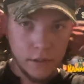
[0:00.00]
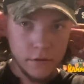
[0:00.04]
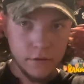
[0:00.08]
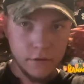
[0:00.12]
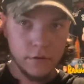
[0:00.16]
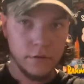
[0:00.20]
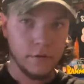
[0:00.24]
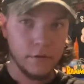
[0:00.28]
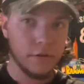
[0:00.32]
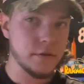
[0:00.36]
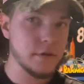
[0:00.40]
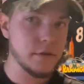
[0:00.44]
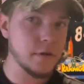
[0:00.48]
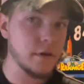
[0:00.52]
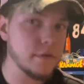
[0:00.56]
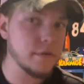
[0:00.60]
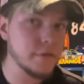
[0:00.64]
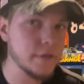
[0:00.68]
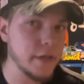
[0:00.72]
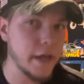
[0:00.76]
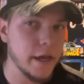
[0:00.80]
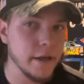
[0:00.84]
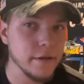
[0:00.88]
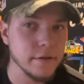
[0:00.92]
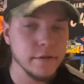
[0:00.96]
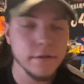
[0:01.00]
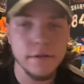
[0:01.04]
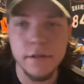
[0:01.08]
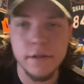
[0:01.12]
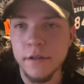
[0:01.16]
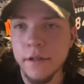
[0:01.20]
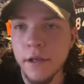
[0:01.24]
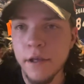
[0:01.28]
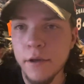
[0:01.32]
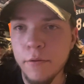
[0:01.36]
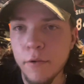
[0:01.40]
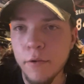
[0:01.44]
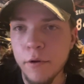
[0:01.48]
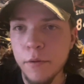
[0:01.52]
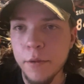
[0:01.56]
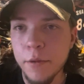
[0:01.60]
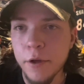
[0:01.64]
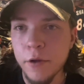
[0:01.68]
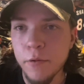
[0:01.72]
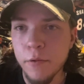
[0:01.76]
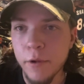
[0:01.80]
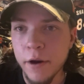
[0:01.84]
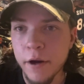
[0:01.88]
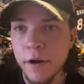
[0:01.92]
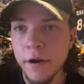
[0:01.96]
salute the service hats that they will
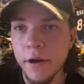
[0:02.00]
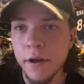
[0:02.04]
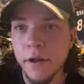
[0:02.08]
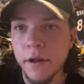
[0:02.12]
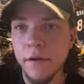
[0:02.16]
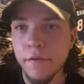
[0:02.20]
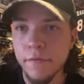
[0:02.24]
be wearing